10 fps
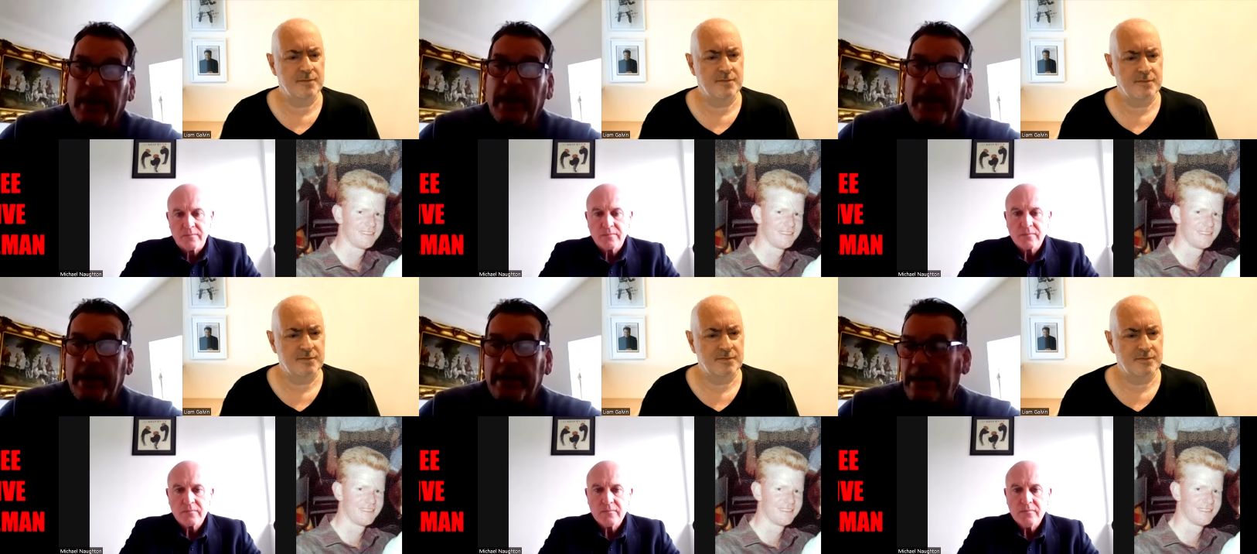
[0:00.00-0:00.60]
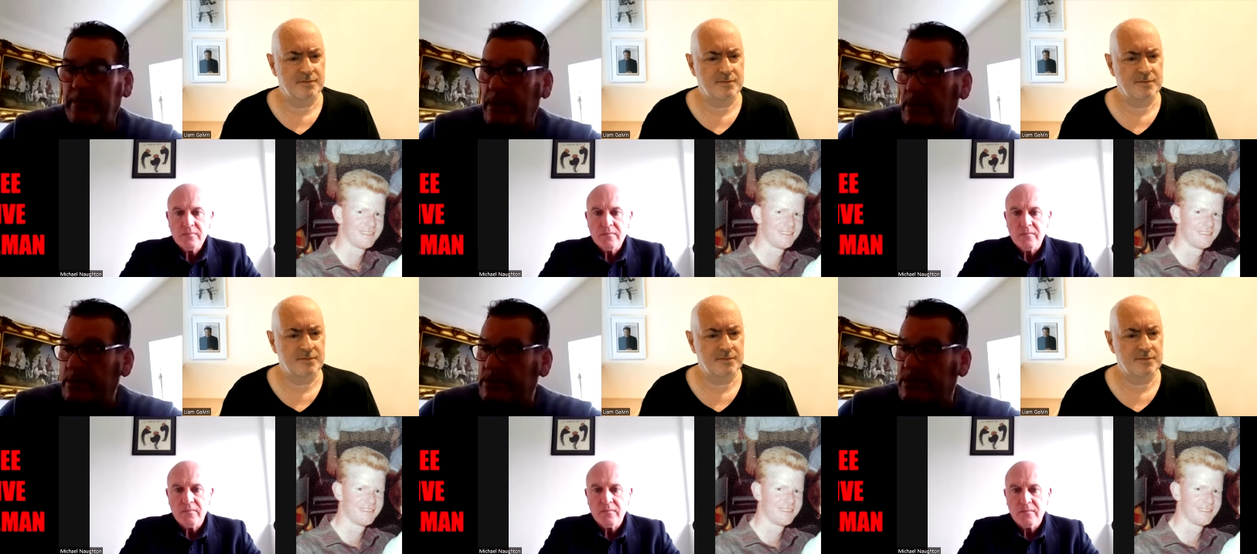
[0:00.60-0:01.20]
Speaker 1: And then we got
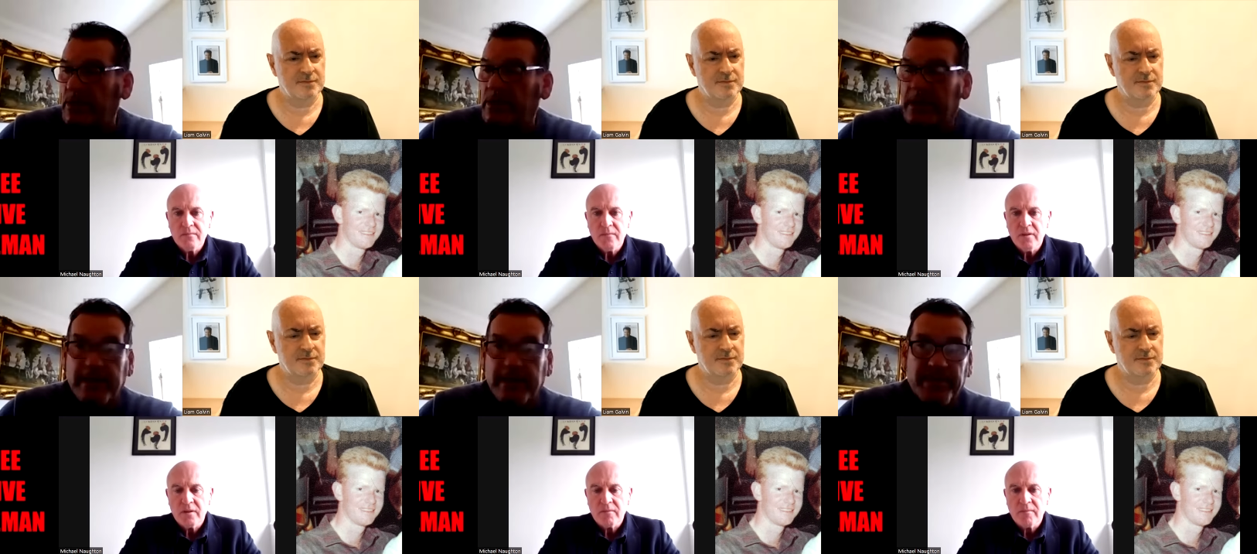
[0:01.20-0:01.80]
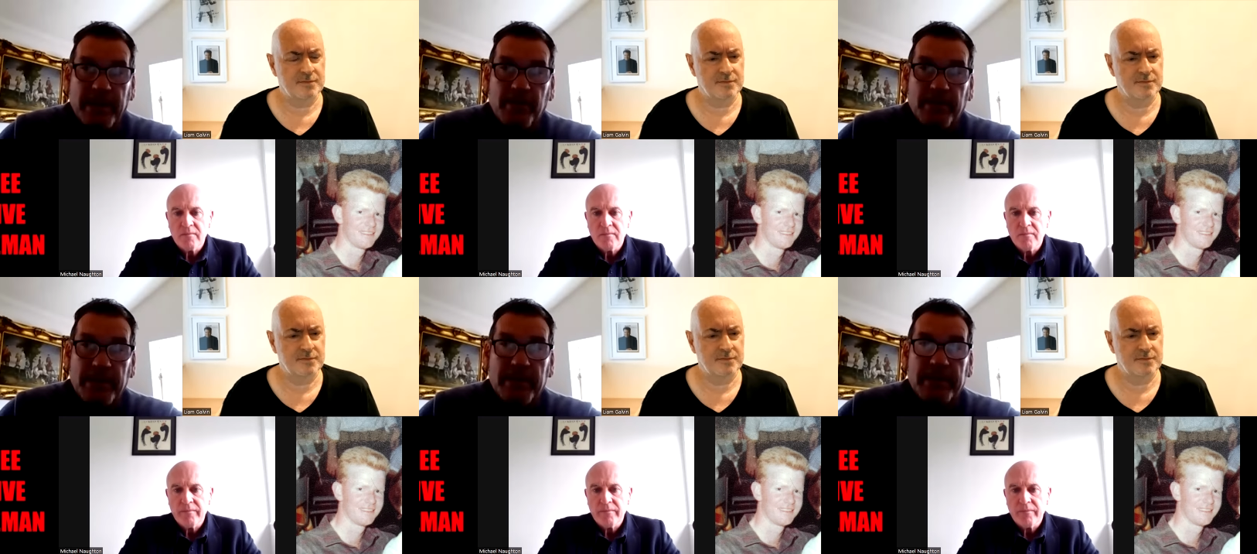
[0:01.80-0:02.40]
to talking about
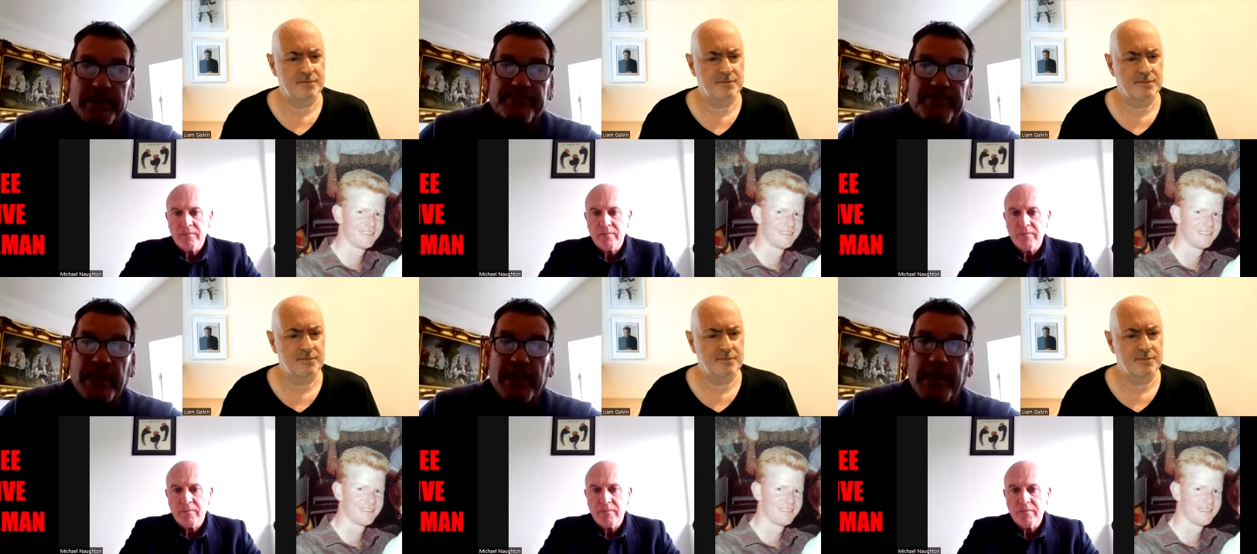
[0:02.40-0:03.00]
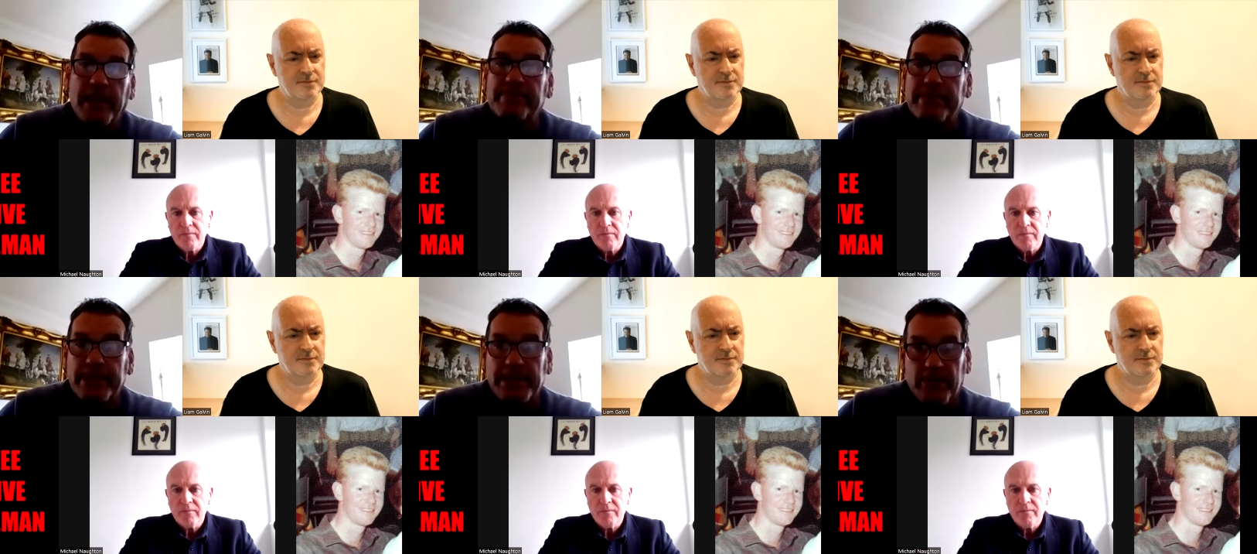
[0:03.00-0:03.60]
him being
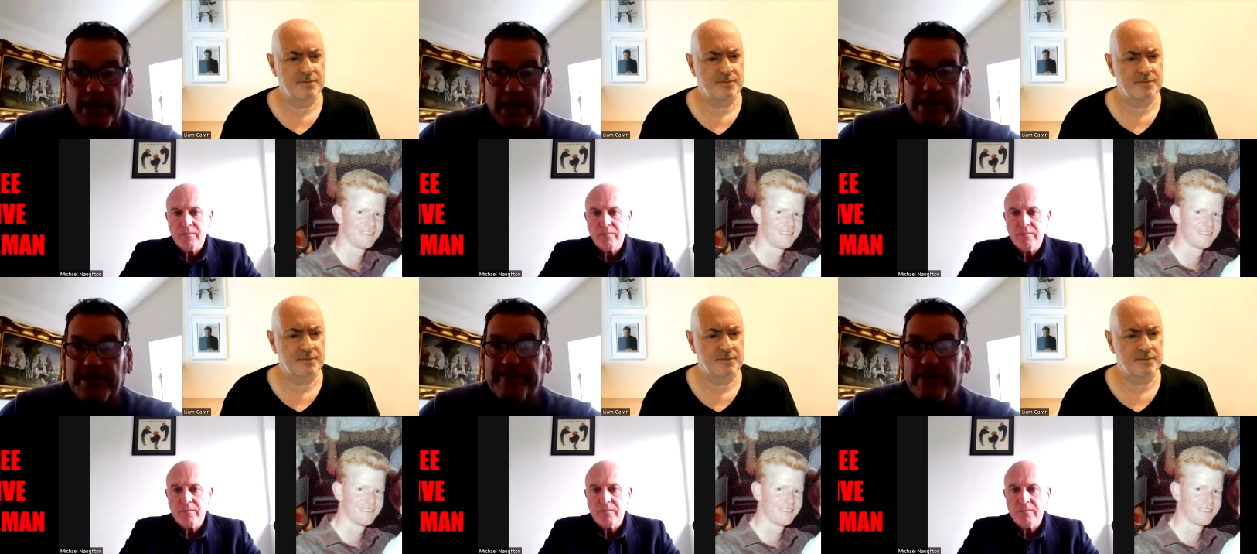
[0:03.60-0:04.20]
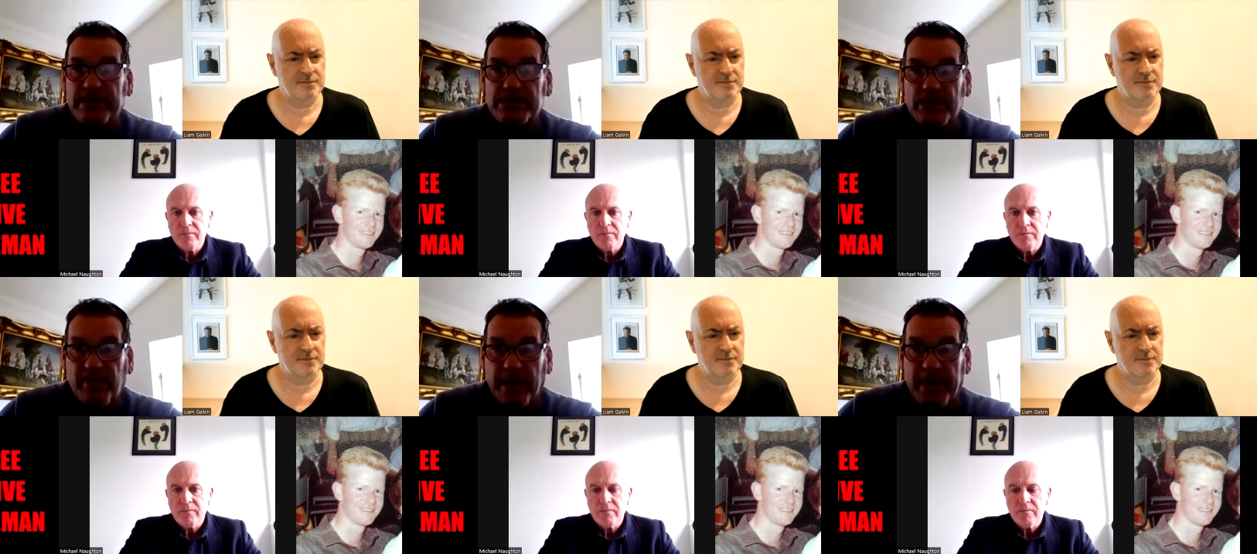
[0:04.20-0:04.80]
not guilty for his
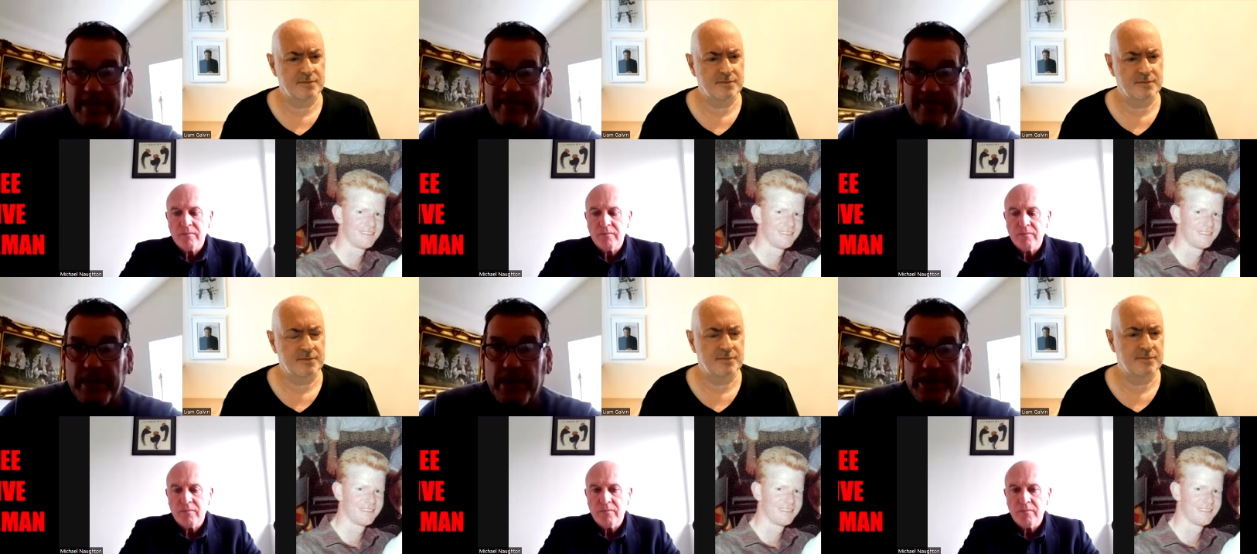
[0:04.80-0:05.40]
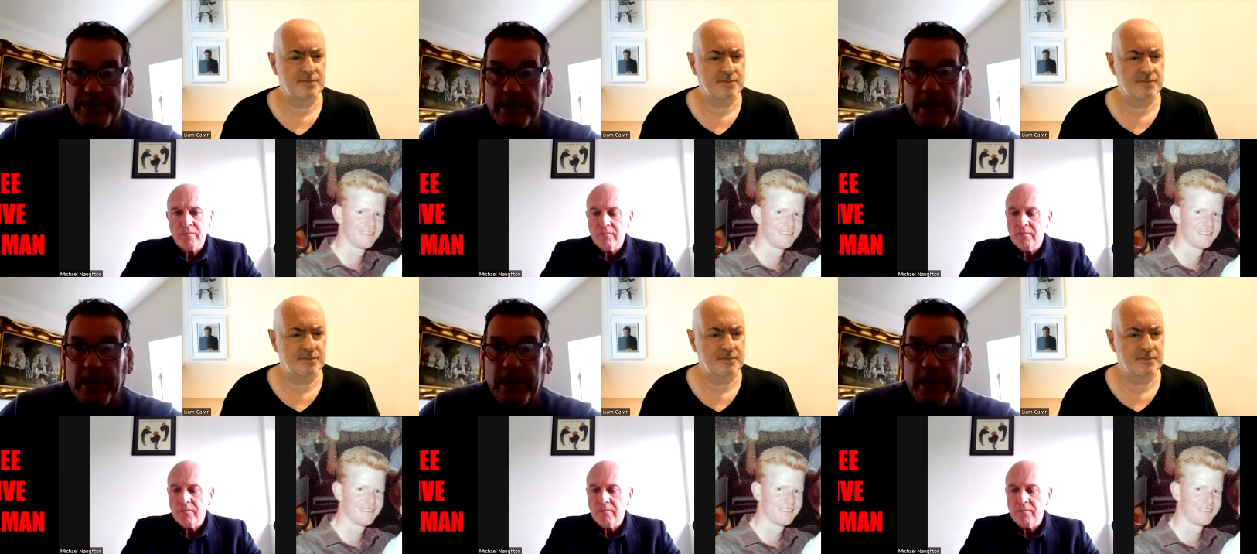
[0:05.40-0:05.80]
crime of murder.